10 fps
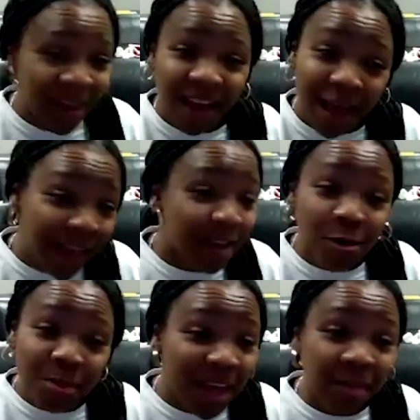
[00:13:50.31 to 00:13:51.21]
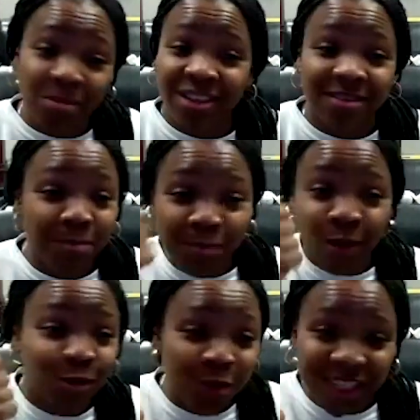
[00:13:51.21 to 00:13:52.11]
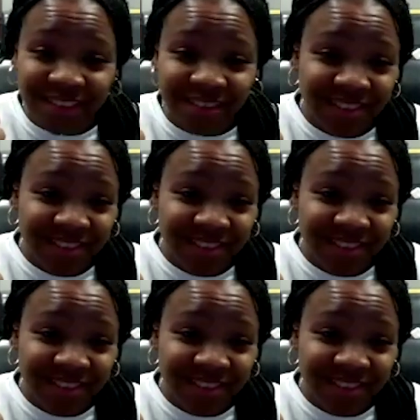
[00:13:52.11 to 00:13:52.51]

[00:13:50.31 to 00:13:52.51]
I ain't gonna be able to blow the whistle.